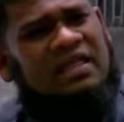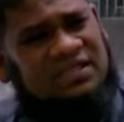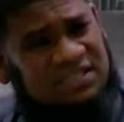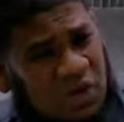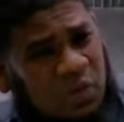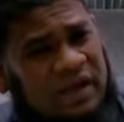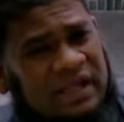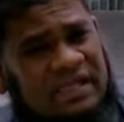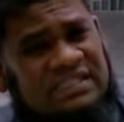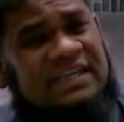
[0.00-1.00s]
The second
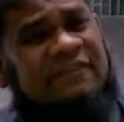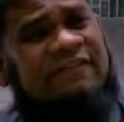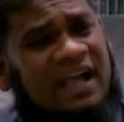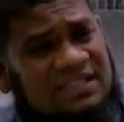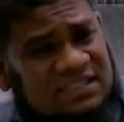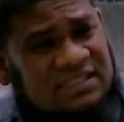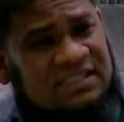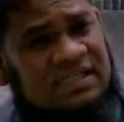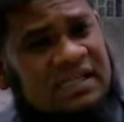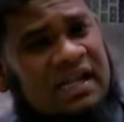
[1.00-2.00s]
one is nifas,
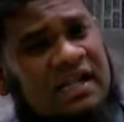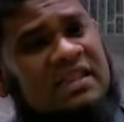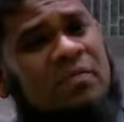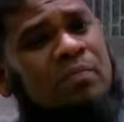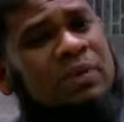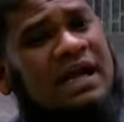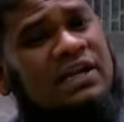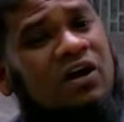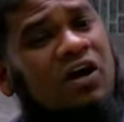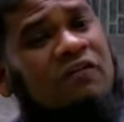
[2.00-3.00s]
the
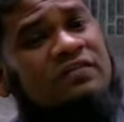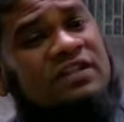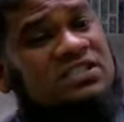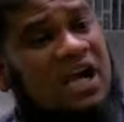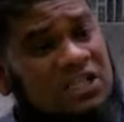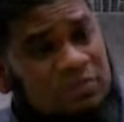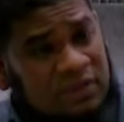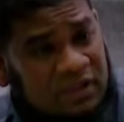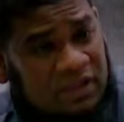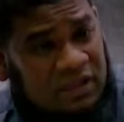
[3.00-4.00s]
blood after
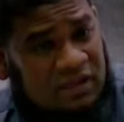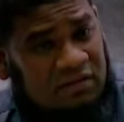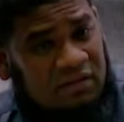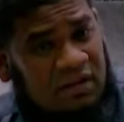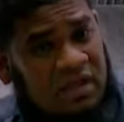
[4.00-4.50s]
childbirth.